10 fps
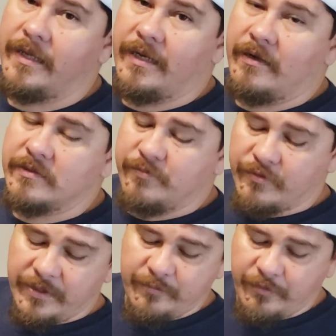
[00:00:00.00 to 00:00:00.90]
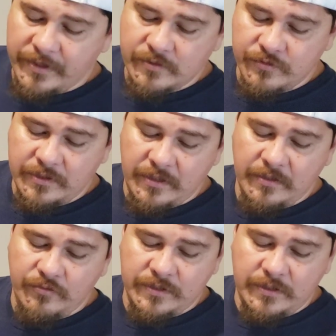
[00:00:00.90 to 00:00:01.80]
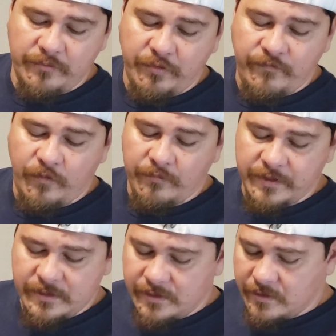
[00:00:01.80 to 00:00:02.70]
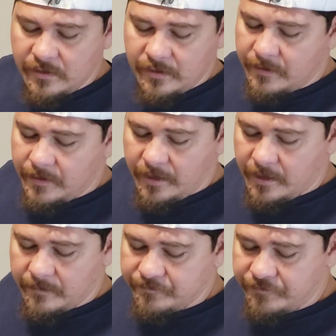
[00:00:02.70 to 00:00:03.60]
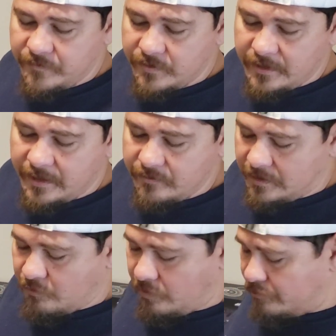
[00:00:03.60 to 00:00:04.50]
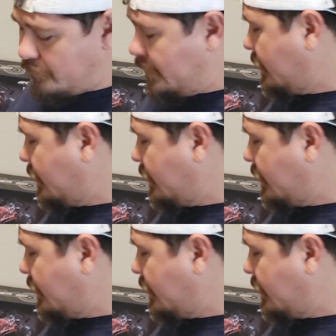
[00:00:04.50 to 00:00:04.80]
I was pretty impressed with the performance. They work pretty